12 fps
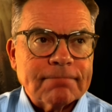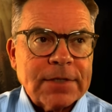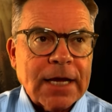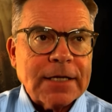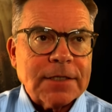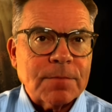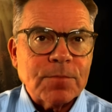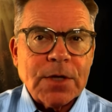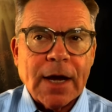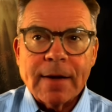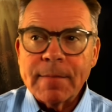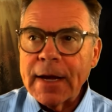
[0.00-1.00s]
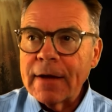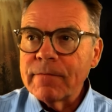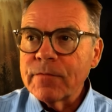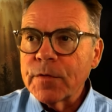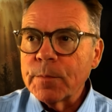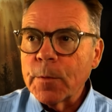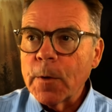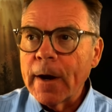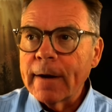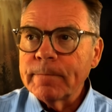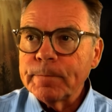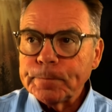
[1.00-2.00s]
take some time out for prayer.